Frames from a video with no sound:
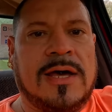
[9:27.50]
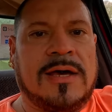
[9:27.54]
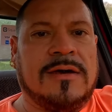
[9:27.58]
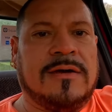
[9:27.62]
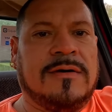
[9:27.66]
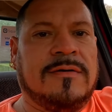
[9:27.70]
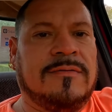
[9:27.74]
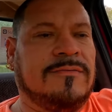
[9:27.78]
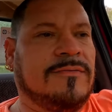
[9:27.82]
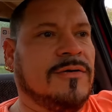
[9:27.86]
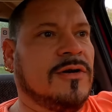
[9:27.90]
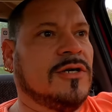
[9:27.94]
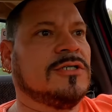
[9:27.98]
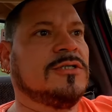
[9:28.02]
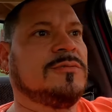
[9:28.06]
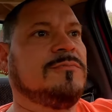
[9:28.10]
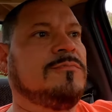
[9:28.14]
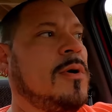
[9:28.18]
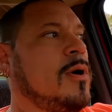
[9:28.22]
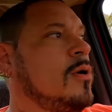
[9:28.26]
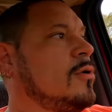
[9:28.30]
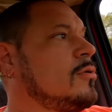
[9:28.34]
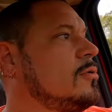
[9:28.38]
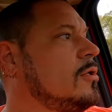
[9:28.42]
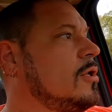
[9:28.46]
Okay,
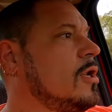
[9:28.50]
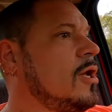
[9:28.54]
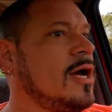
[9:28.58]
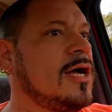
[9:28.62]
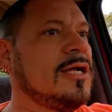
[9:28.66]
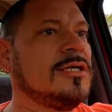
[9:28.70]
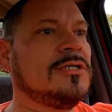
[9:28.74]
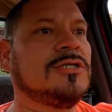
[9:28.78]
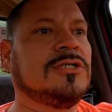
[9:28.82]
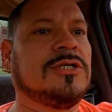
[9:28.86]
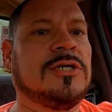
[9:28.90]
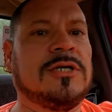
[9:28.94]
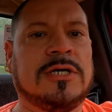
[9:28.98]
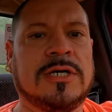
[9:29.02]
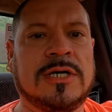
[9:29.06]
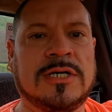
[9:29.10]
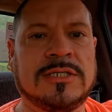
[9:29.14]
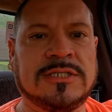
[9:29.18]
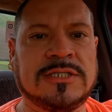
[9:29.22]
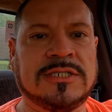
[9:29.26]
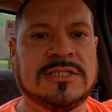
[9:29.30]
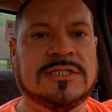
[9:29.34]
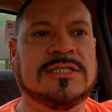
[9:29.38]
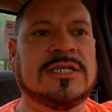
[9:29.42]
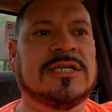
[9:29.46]
first boat launch
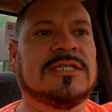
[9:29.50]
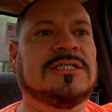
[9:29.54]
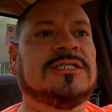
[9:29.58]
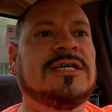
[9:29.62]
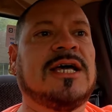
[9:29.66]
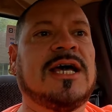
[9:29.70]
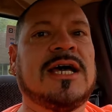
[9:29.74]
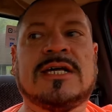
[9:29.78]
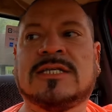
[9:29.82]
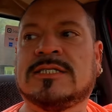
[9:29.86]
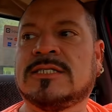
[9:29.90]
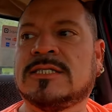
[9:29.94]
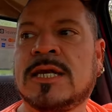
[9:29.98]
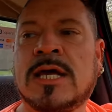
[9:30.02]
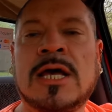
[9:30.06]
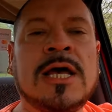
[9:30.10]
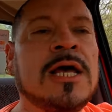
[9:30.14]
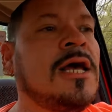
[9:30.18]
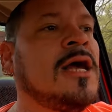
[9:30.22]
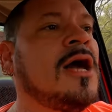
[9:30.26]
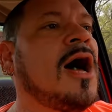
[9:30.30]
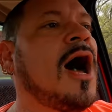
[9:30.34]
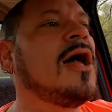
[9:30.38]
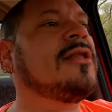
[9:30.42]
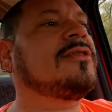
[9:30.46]
is a success.
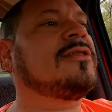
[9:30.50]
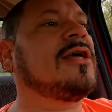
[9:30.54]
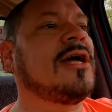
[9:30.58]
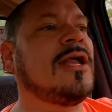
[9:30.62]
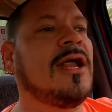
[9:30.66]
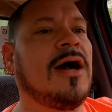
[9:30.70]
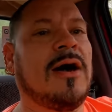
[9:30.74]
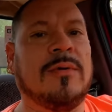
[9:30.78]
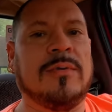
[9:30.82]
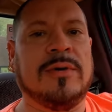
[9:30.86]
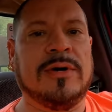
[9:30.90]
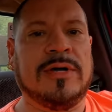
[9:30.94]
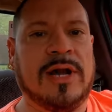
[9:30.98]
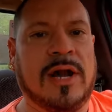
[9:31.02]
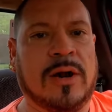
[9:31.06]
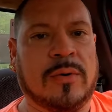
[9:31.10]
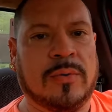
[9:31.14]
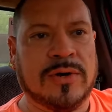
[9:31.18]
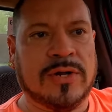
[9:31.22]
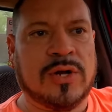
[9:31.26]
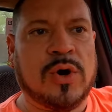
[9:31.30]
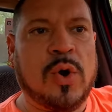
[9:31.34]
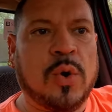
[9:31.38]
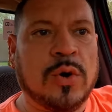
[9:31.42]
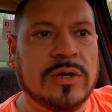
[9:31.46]
I thought I would
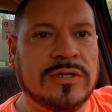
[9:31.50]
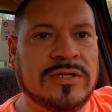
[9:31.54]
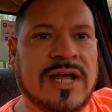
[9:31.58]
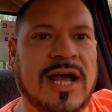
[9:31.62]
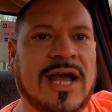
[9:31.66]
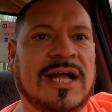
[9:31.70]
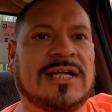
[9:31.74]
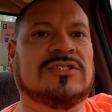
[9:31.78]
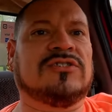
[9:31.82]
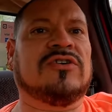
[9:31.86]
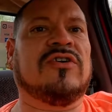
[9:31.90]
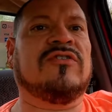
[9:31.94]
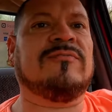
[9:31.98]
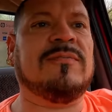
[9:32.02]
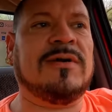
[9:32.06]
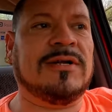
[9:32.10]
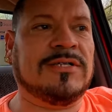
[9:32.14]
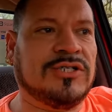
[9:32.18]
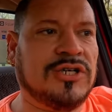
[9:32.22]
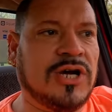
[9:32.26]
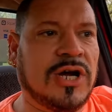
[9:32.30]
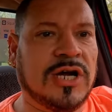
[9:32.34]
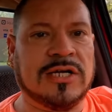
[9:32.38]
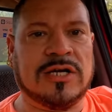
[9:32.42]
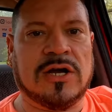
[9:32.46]
uh, record that so if
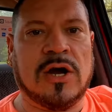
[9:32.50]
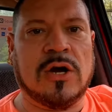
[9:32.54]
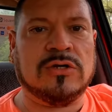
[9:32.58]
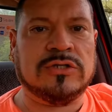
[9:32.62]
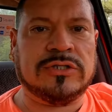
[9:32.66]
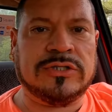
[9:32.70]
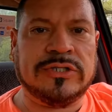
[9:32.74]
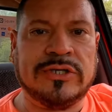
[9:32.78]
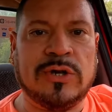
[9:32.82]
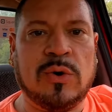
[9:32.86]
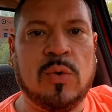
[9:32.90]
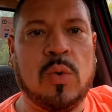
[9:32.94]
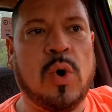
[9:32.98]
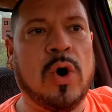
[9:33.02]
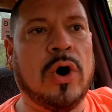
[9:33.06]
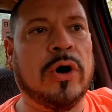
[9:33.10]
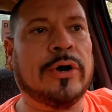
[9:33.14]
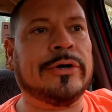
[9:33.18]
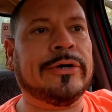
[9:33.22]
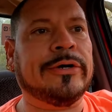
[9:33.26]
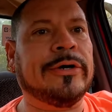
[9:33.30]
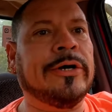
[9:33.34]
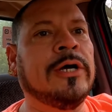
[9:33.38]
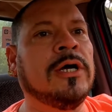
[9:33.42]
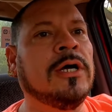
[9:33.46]
my truck goes in the
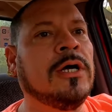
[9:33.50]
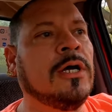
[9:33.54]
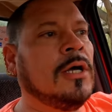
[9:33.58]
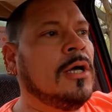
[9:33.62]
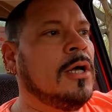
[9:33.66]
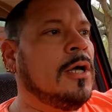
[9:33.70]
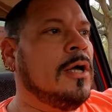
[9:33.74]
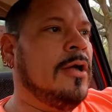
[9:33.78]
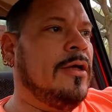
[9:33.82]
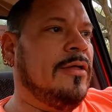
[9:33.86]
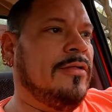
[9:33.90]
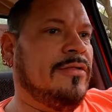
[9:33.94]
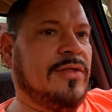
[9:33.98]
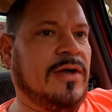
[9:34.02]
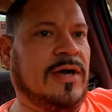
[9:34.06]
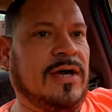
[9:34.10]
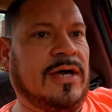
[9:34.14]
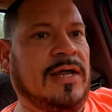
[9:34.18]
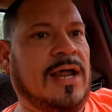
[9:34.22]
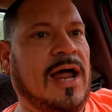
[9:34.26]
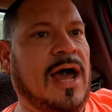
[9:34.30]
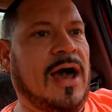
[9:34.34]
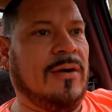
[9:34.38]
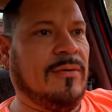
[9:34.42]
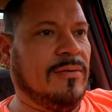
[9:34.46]
water,
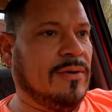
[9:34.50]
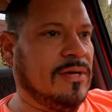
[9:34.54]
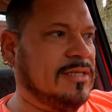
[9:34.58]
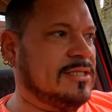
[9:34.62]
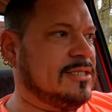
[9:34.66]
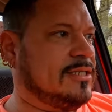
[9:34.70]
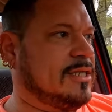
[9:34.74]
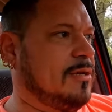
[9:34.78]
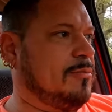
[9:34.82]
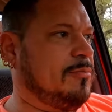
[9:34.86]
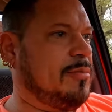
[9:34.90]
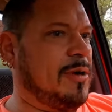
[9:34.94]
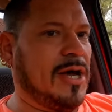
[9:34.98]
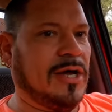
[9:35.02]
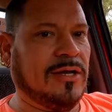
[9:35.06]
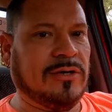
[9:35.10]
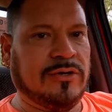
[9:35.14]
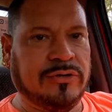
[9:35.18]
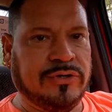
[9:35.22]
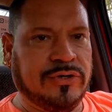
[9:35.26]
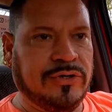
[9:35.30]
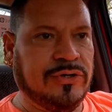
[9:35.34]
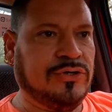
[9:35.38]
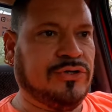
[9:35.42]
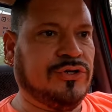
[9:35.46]
then I will at least get
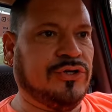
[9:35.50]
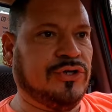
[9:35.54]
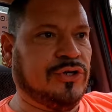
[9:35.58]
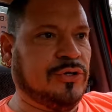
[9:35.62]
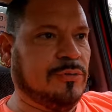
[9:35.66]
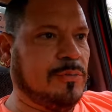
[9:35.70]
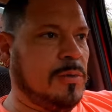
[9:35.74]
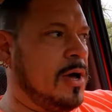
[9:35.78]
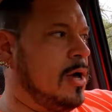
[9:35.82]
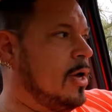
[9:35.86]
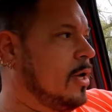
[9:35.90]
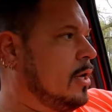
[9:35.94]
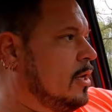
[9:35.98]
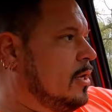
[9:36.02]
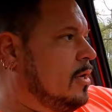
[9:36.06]
paid on YouTube.